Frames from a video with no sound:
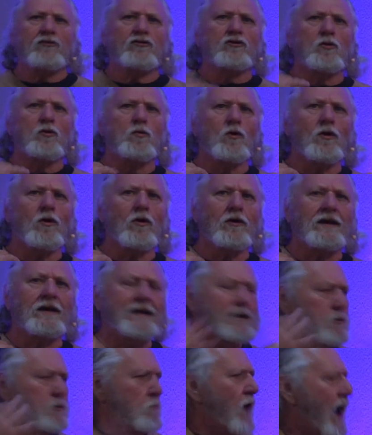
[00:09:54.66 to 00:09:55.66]
the word
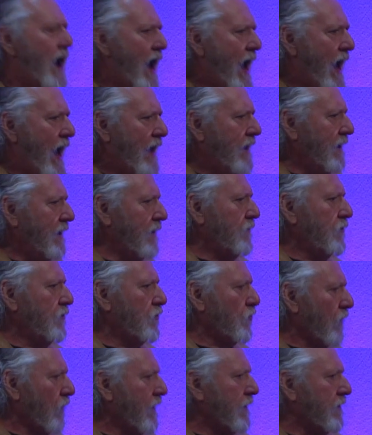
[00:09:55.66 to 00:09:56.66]
ginomai in the
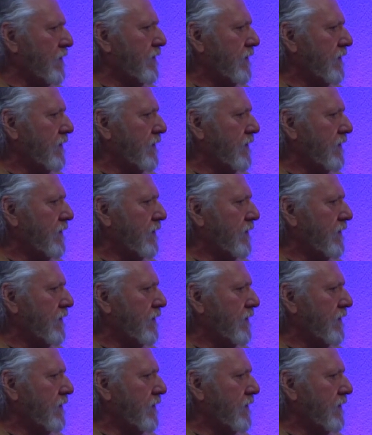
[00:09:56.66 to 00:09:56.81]
Greek,